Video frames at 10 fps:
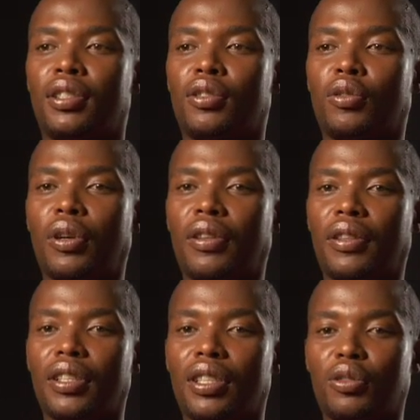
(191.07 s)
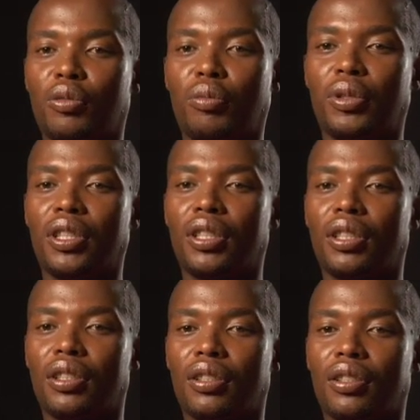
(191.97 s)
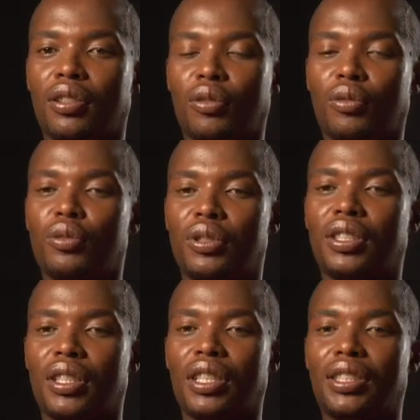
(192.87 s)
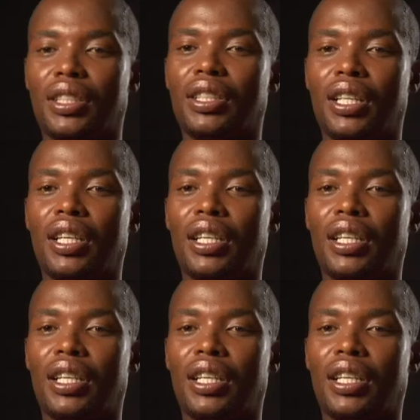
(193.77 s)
So I think there should be rules that say